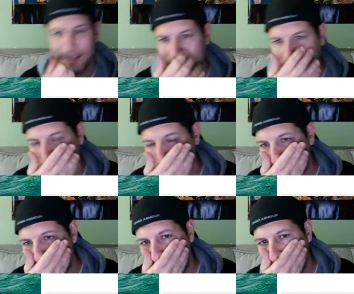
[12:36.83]

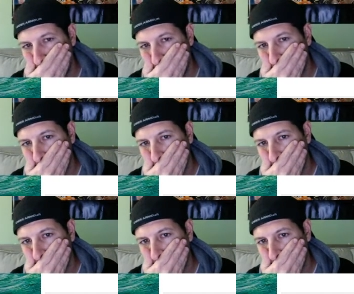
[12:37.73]

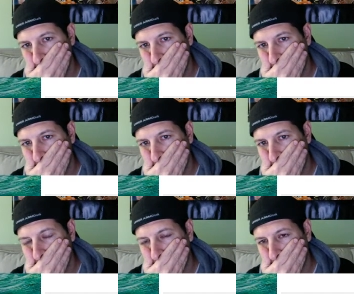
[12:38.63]

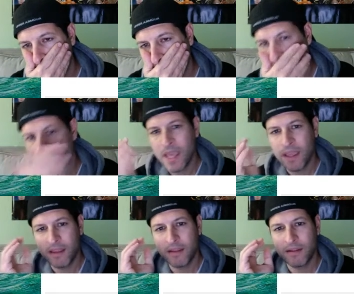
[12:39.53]

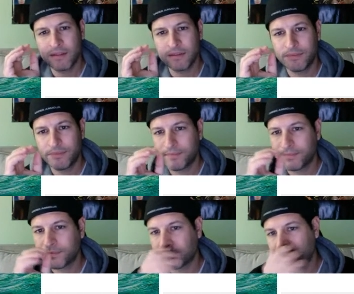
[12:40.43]

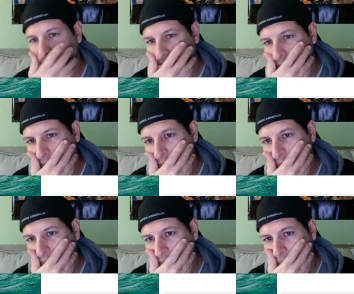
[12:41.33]

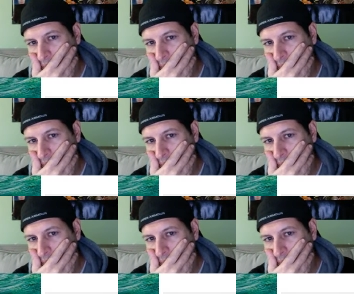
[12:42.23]
(silence)